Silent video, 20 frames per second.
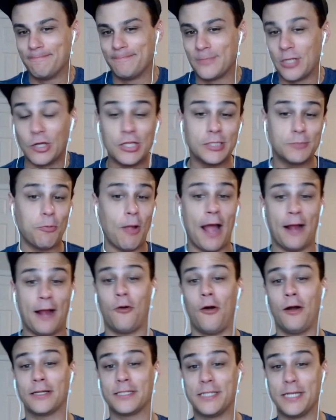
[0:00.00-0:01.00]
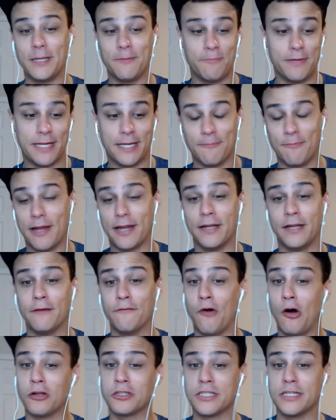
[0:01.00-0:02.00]
could this Blackhawks team be competitive
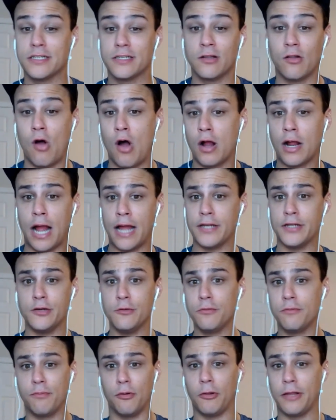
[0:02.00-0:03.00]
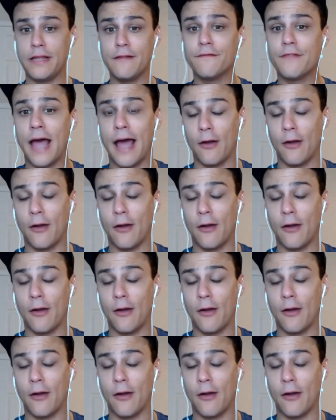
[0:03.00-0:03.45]
all season long? I do believe that.